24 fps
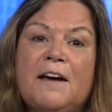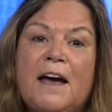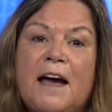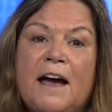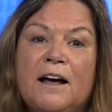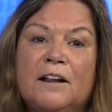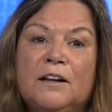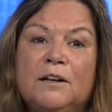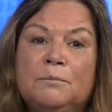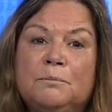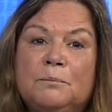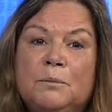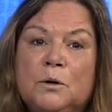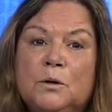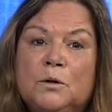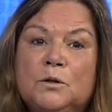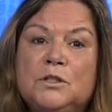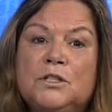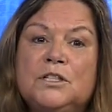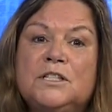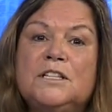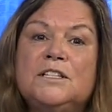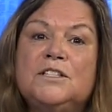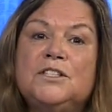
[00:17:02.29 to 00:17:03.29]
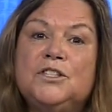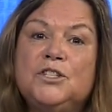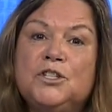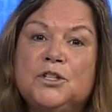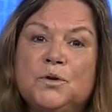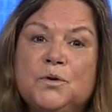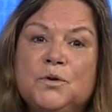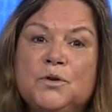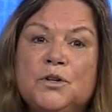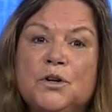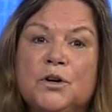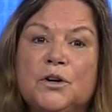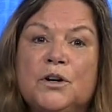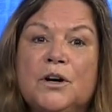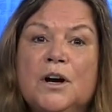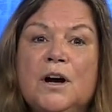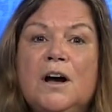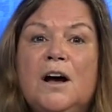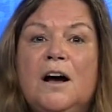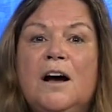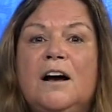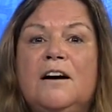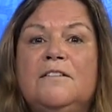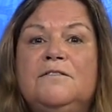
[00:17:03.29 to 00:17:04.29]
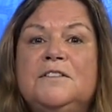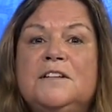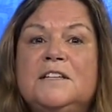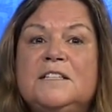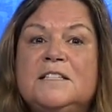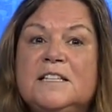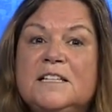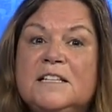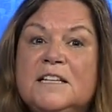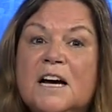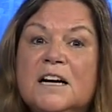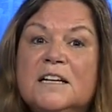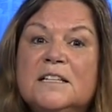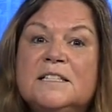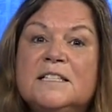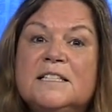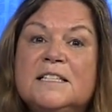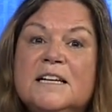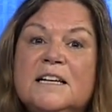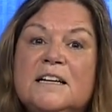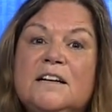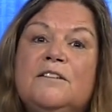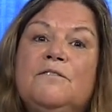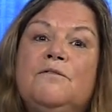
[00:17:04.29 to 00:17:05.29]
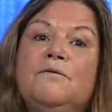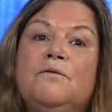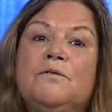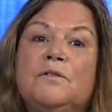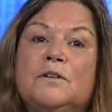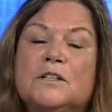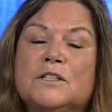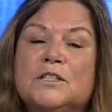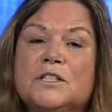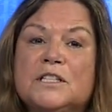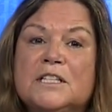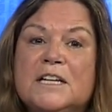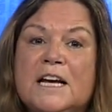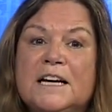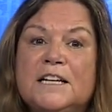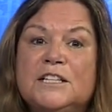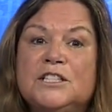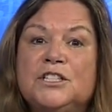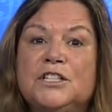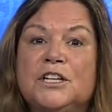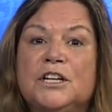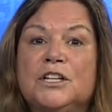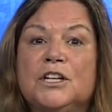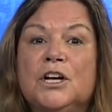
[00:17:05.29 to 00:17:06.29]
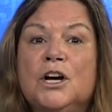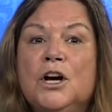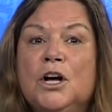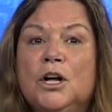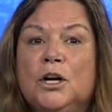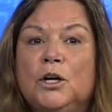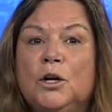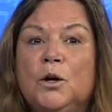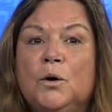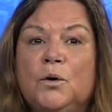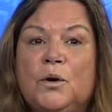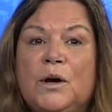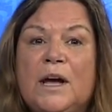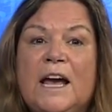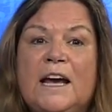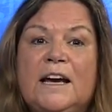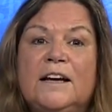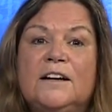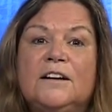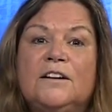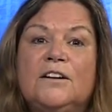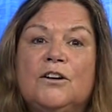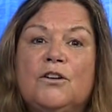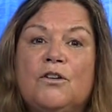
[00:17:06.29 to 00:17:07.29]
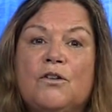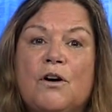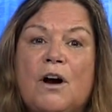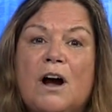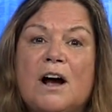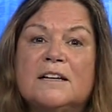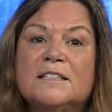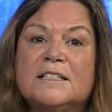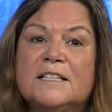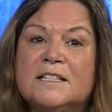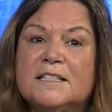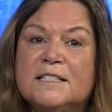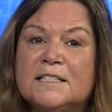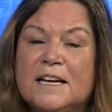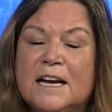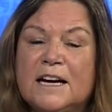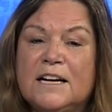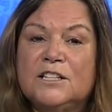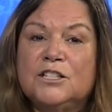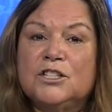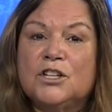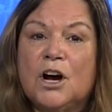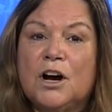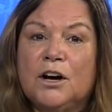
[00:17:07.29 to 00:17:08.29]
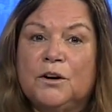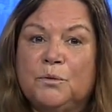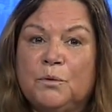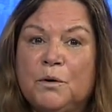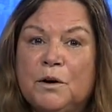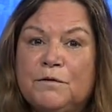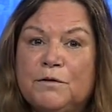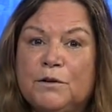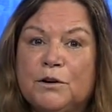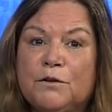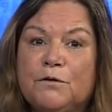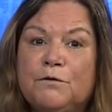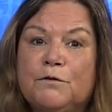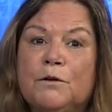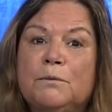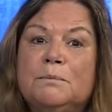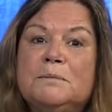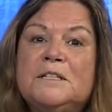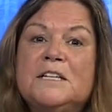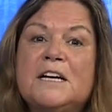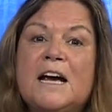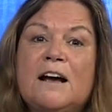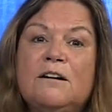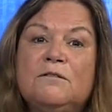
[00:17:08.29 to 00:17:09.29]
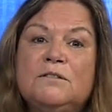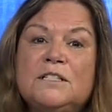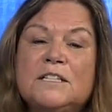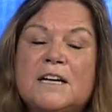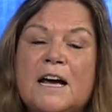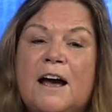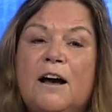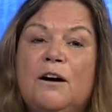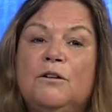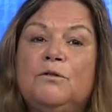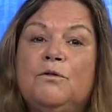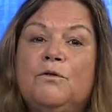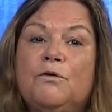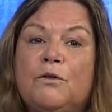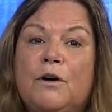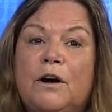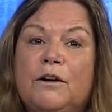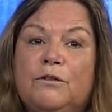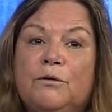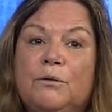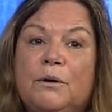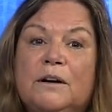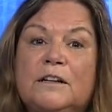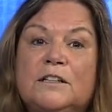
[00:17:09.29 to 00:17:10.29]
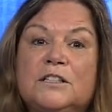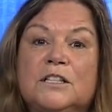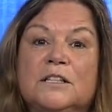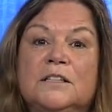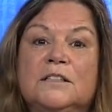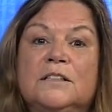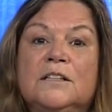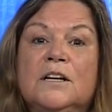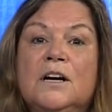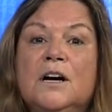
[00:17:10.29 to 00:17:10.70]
Alan Polchis Jr. of the Zidanzik First Nation, located across the St. John River from downtown Fredericton.